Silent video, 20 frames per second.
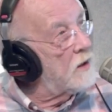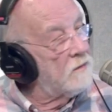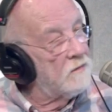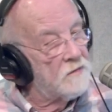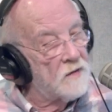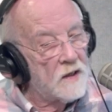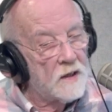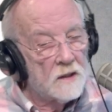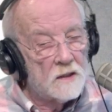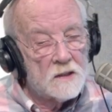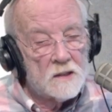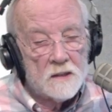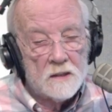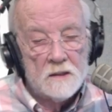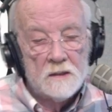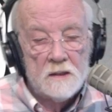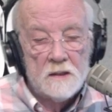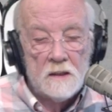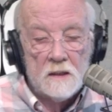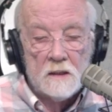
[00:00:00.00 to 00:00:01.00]
of this,
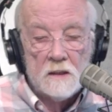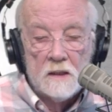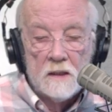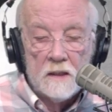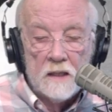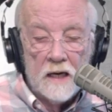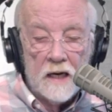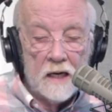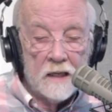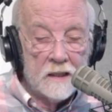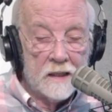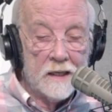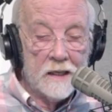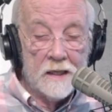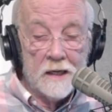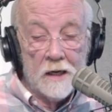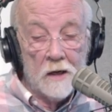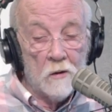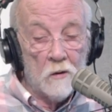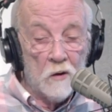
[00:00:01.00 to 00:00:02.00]
and in
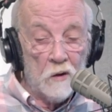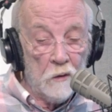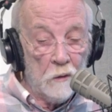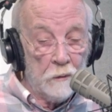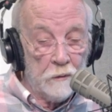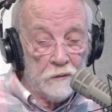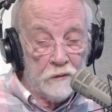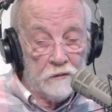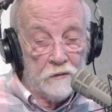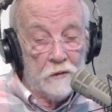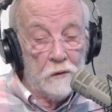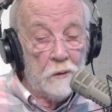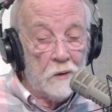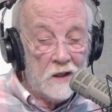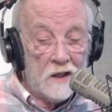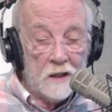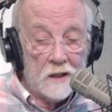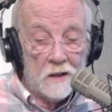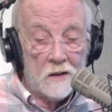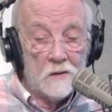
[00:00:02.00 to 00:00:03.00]
our new
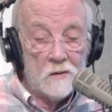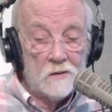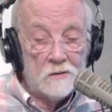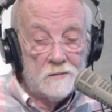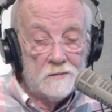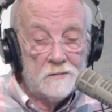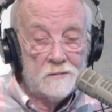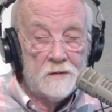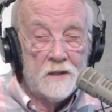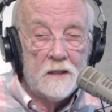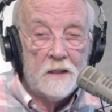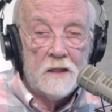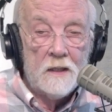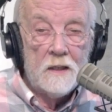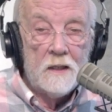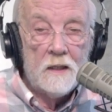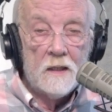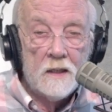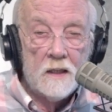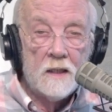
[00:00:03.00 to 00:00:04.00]
studio,
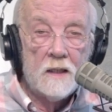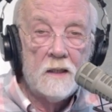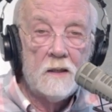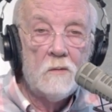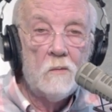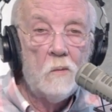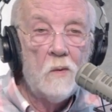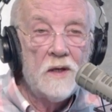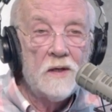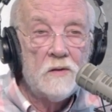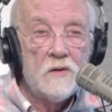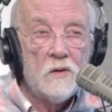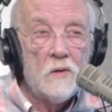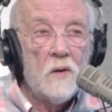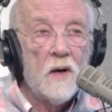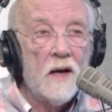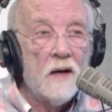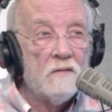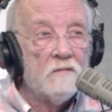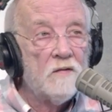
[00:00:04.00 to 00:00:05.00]
we do
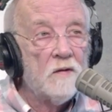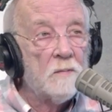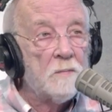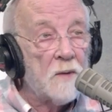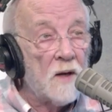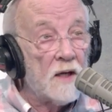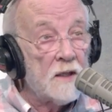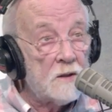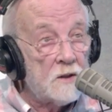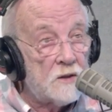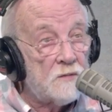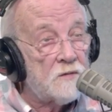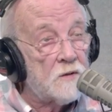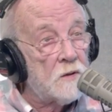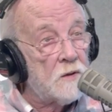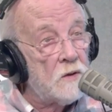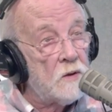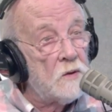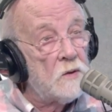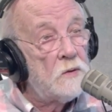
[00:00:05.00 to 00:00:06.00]
have a place for
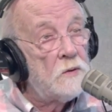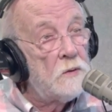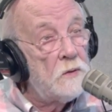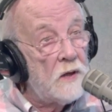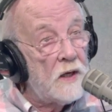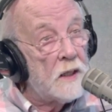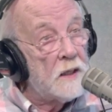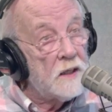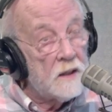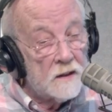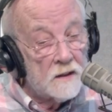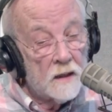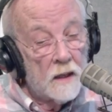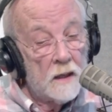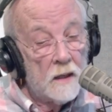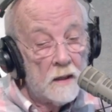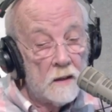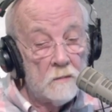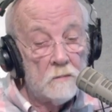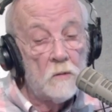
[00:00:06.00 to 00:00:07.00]
you
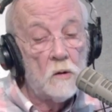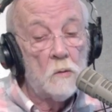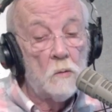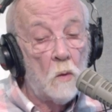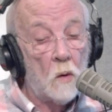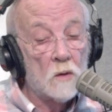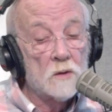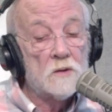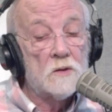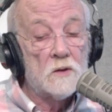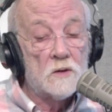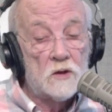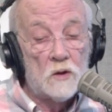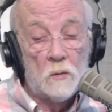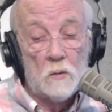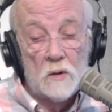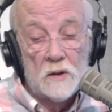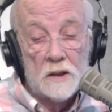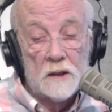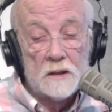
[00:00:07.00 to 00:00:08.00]
anytime you want to
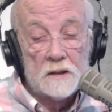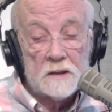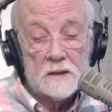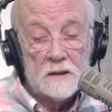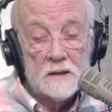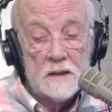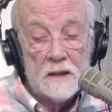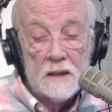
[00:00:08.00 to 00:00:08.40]
join us.